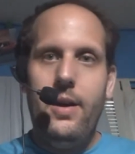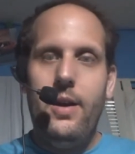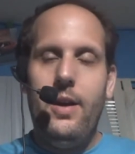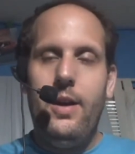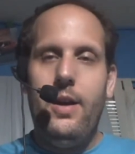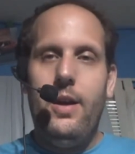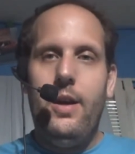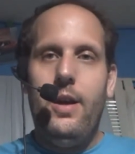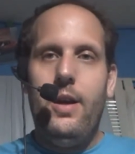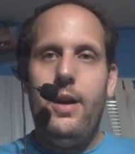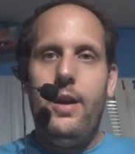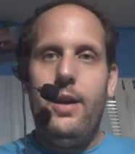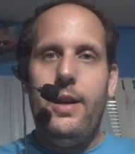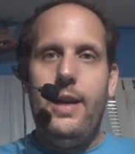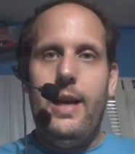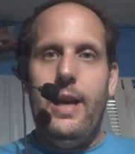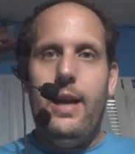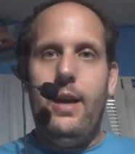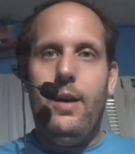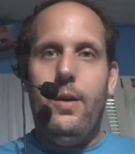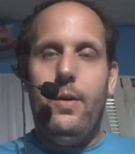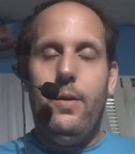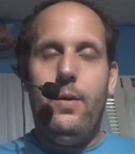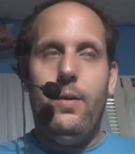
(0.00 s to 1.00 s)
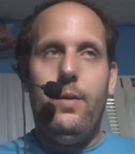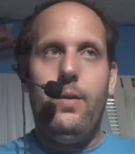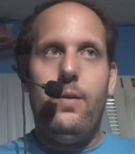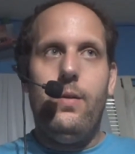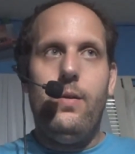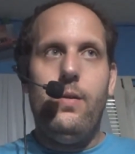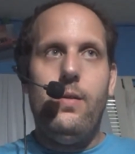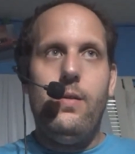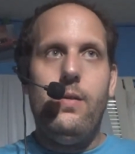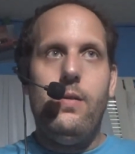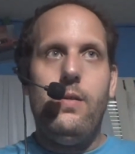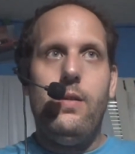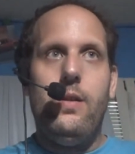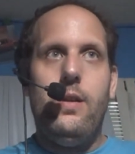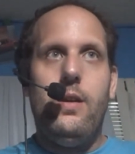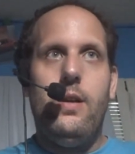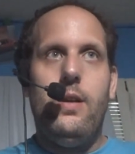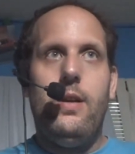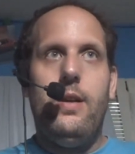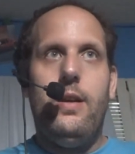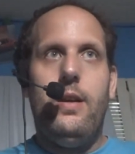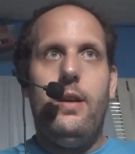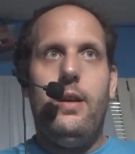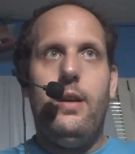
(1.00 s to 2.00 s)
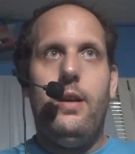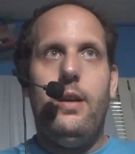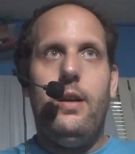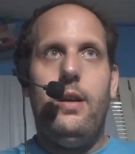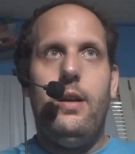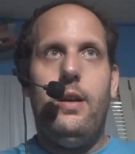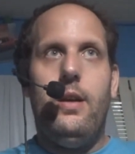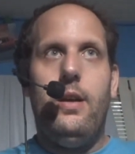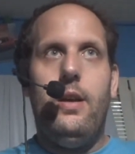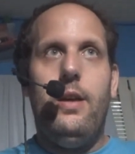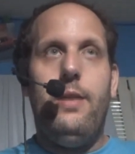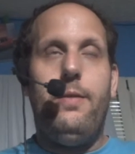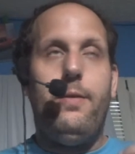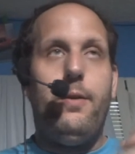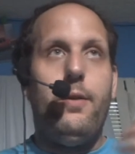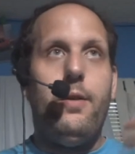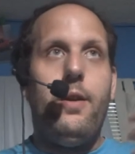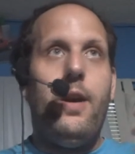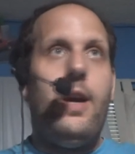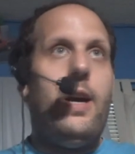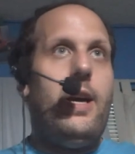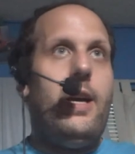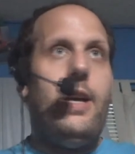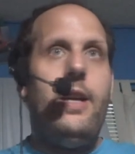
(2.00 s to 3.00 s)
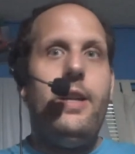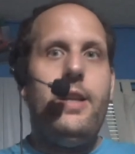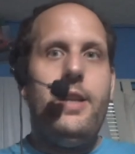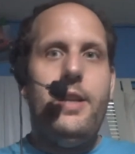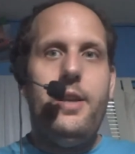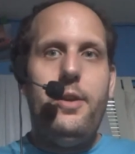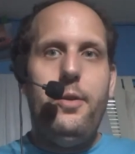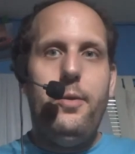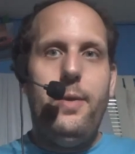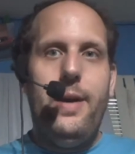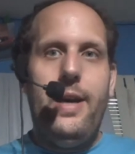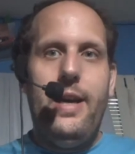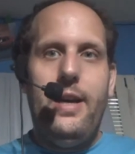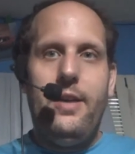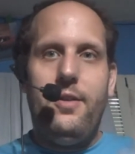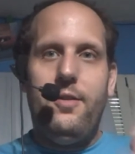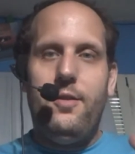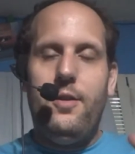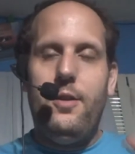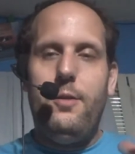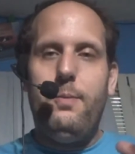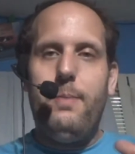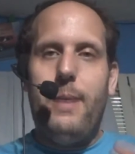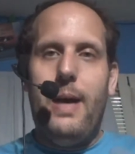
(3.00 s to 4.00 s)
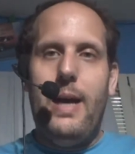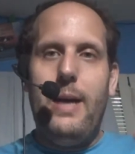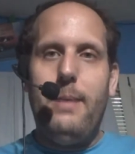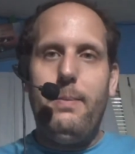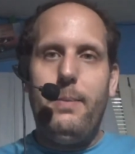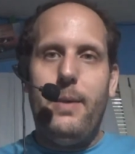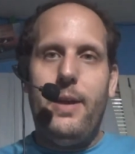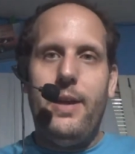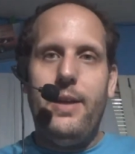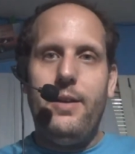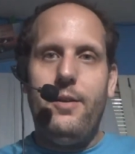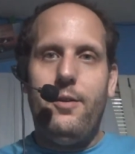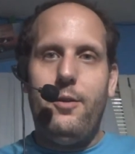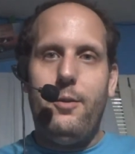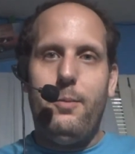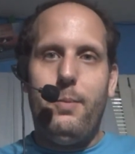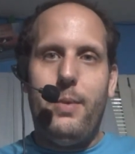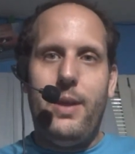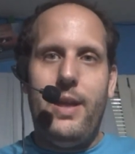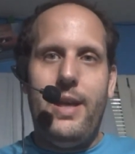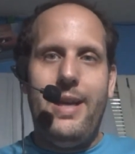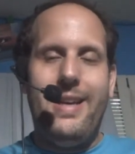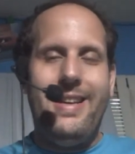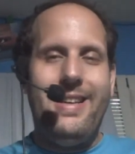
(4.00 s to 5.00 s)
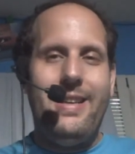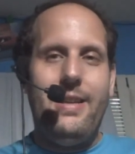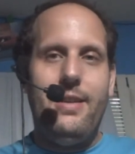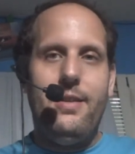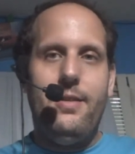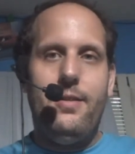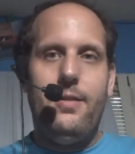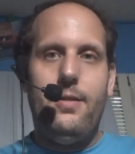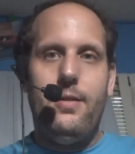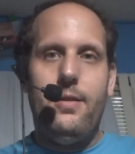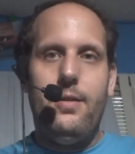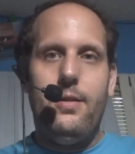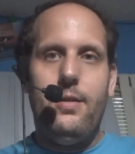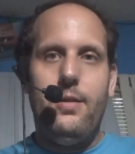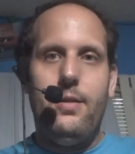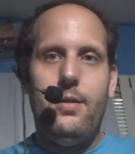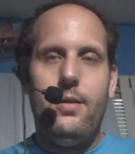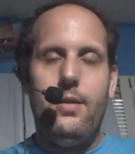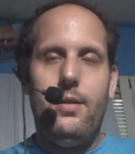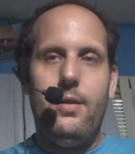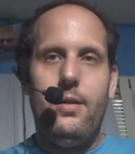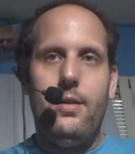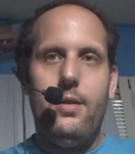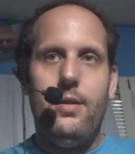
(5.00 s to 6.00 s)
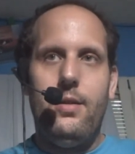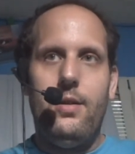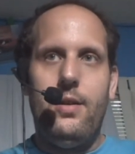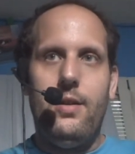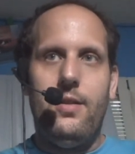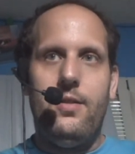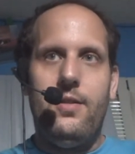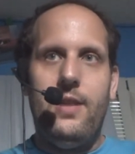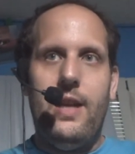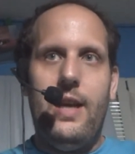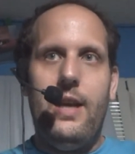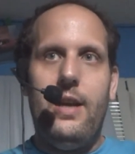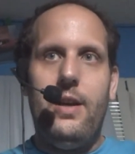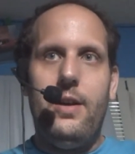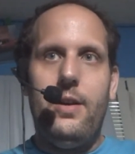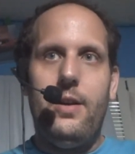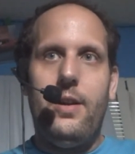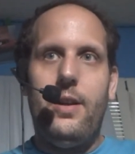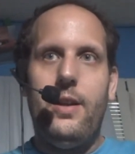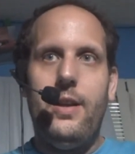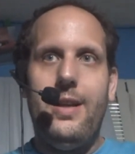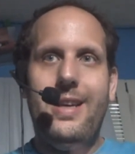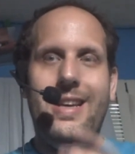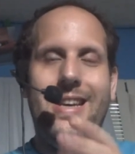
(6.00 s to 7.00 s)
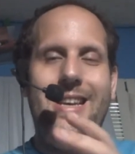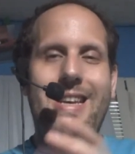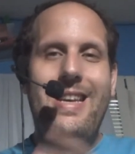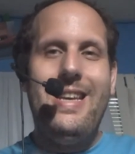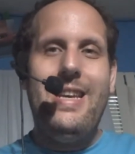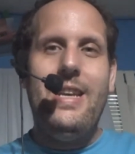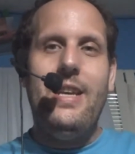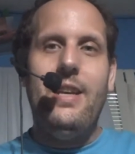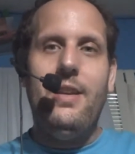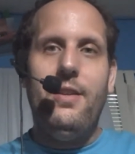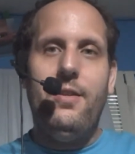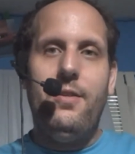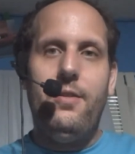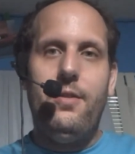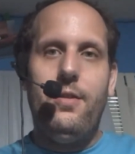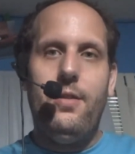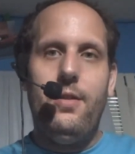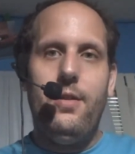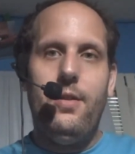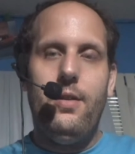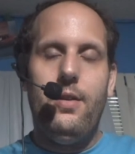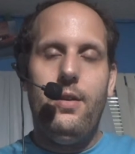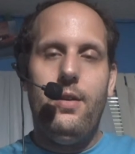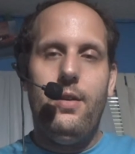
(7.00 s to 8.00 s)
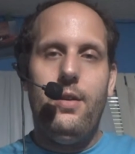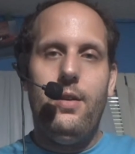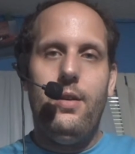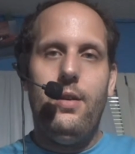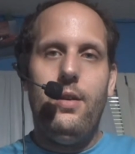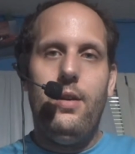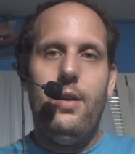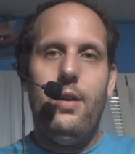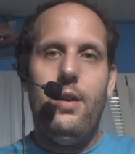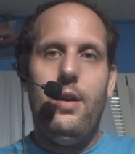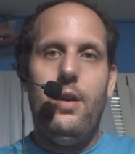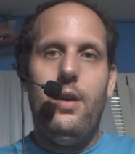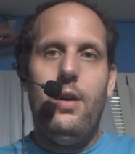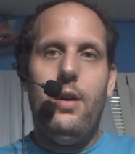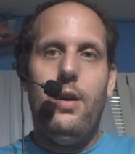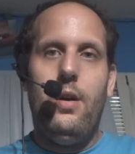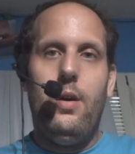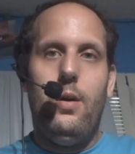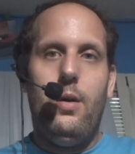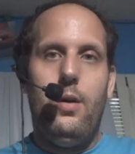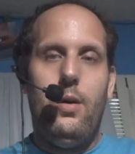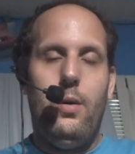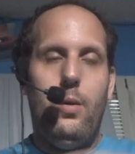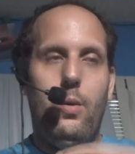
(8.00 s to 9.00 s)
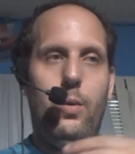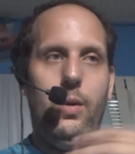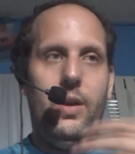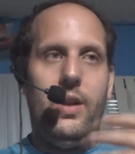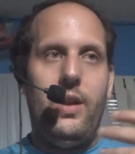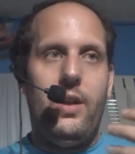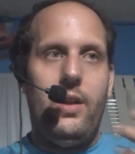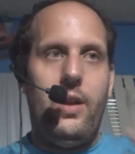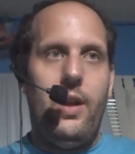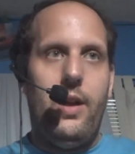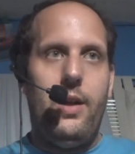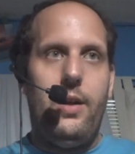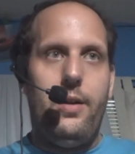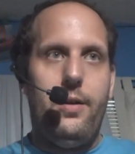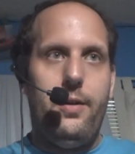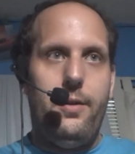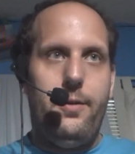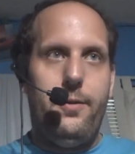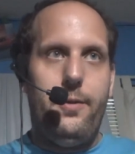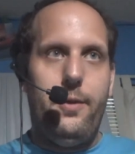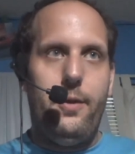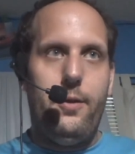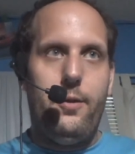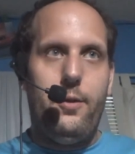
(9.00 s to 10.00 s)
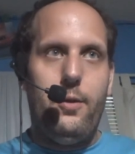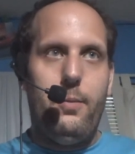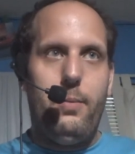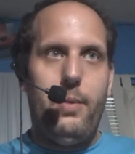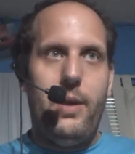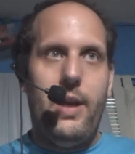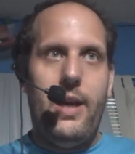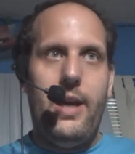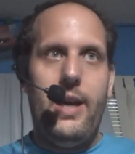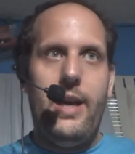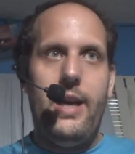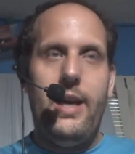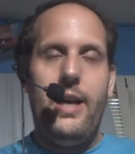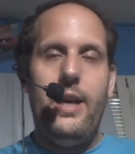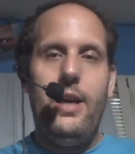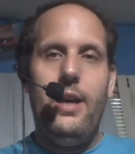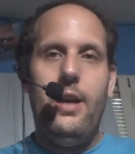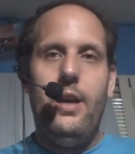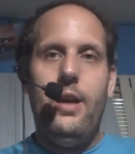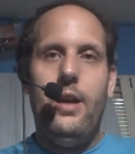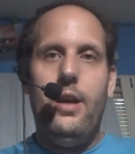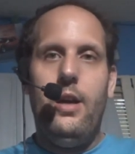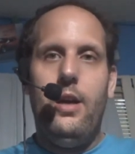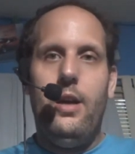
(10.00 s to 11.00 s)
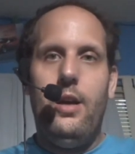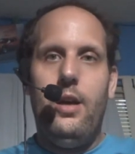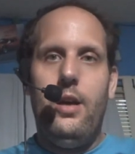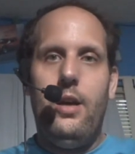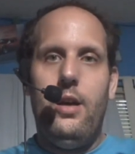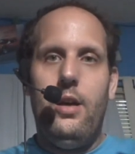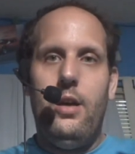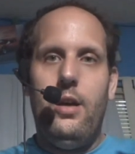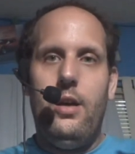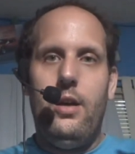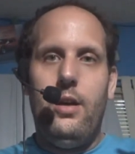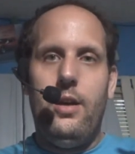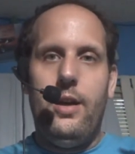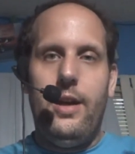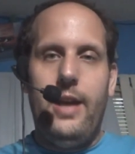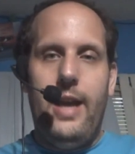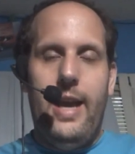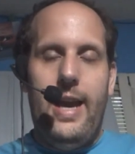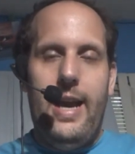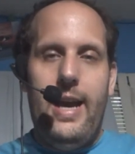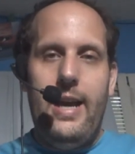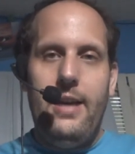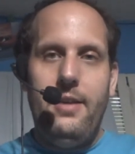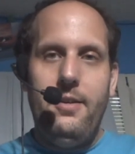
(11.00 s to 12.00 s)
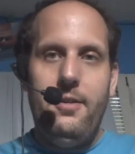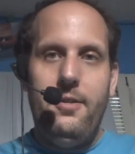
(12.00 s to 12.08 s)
Now, if you're not in the US, this pipeline supplies the southeast with a lot of their fuel supply, gas,